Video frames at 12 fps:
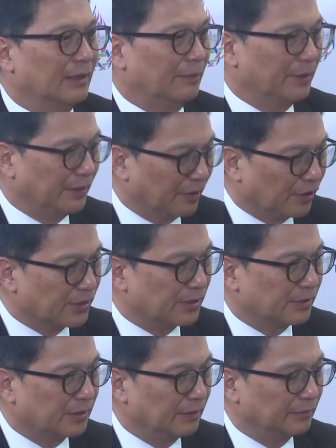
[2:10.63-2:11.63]
I mean, there's
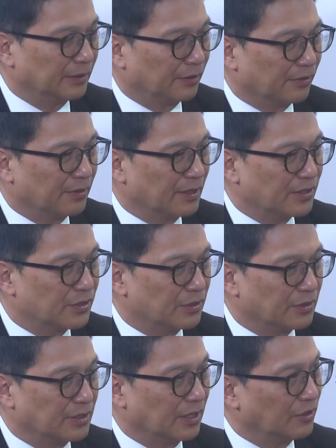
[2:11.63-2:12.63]
there are things to
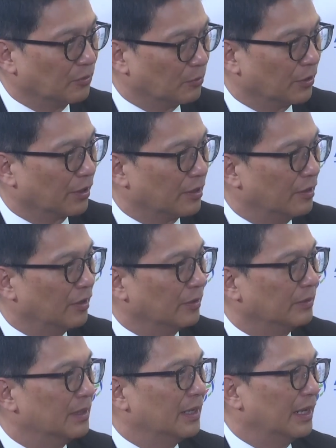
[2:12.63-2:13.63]
continue to work on
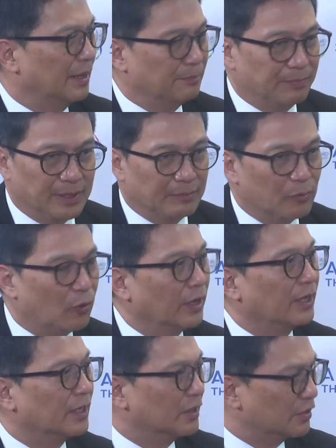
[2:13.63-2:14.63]
mm-hmm. and be more
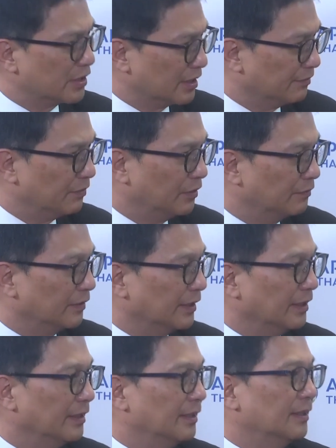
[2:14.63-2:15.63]
inclusive,
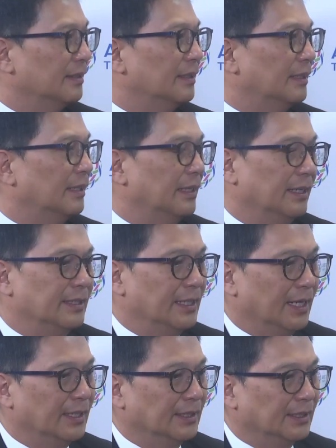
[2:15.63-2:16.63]
hopefully, mm-hmm. uh, at the
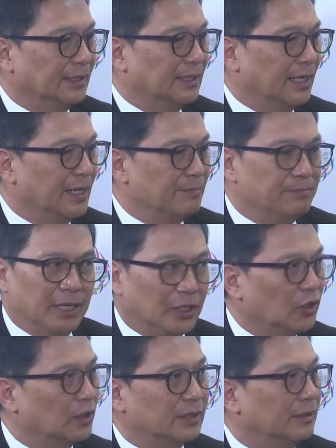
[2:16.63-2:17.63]
end of the day. But
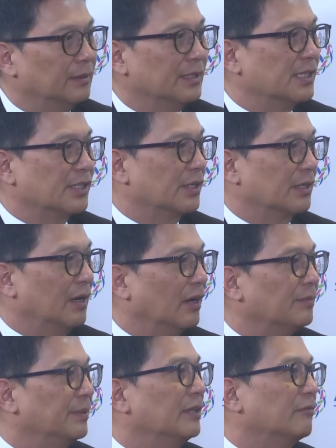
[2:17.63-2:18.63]
look, this has got
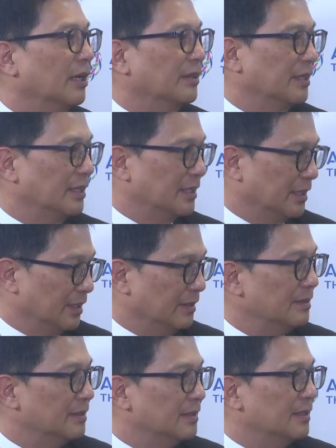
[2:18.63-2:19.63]
to be the right thing to do,
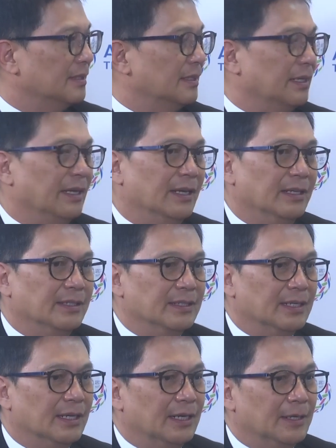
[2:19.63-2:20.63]
mm-hmm. and.
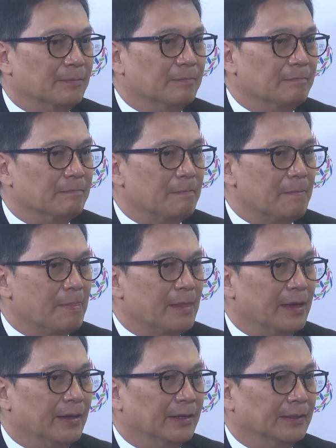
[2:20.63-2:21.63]
Um,
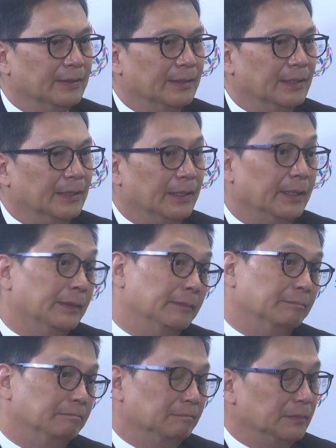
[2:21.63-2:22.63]
and uh, and
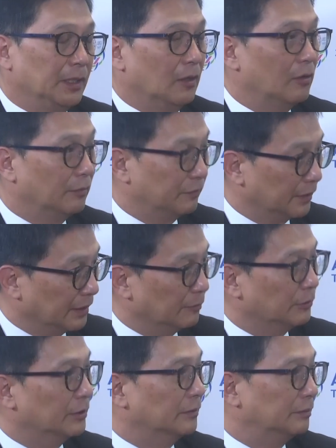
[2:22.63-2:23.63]
you know hopefully
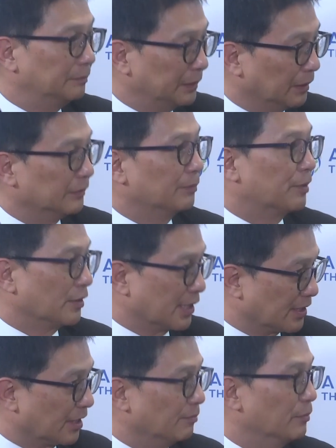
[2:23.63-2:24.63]
will you know the
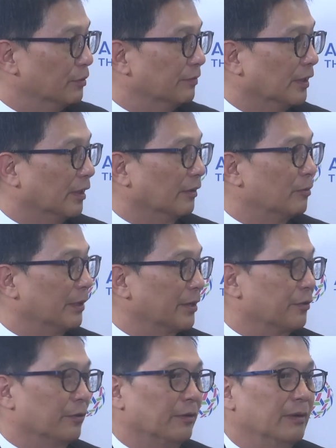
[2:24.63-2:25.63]
process can move a lot
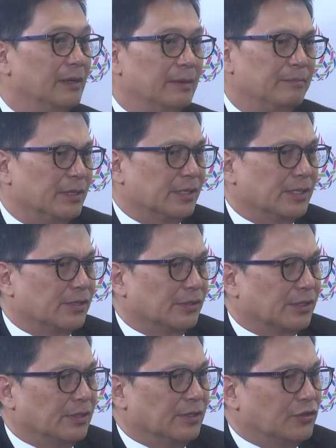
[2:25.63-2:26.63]
quicker because it's
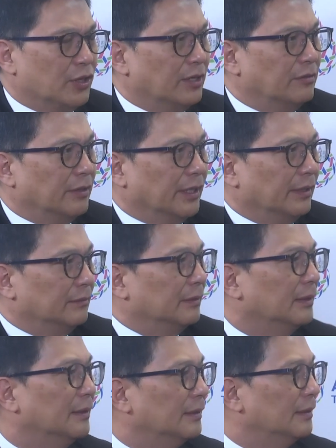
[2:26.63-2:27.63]
just going to generate
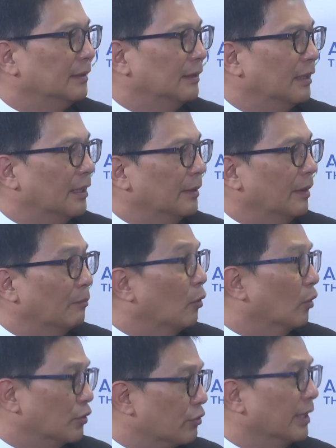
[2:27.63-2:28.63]
uh,
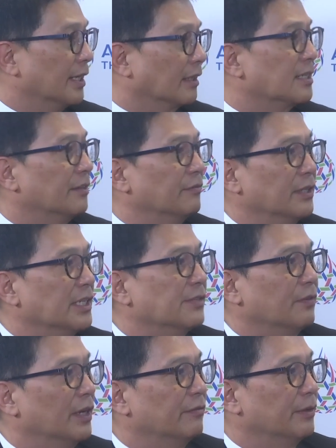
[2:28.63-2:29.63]
more trade activities
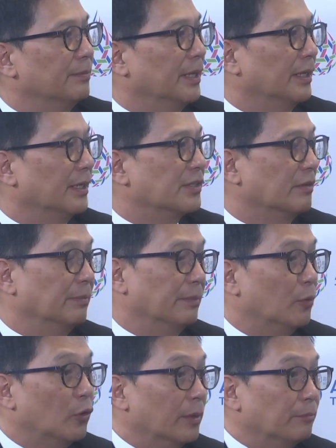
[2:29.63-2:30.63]
for everybody. It's going to be
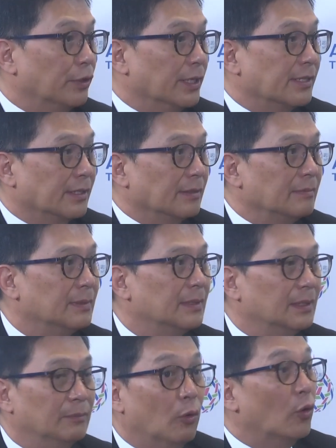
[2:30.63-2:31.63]
more embracing,
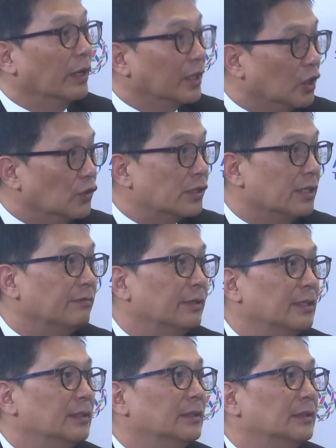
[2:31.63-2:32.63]
yes. more inclusive,
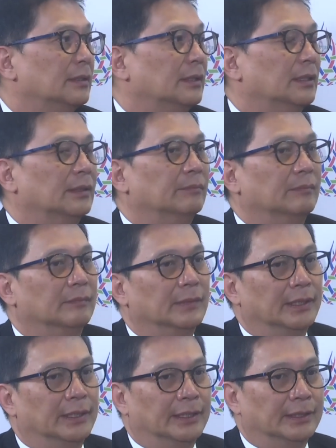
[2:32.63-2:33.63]
mm-hmm. um,
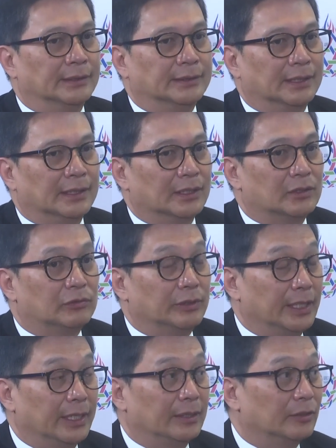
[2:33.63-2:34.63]
and uh,
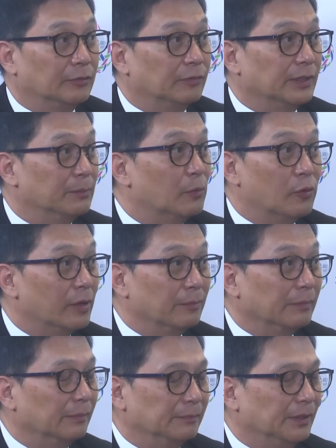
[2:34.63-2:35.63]
create hopefully more um,
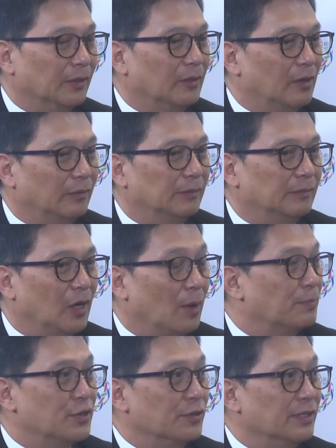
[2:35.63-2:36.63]
you know,
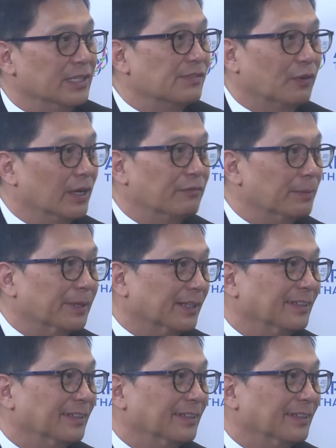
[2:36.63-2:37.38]
opportunities for everybody.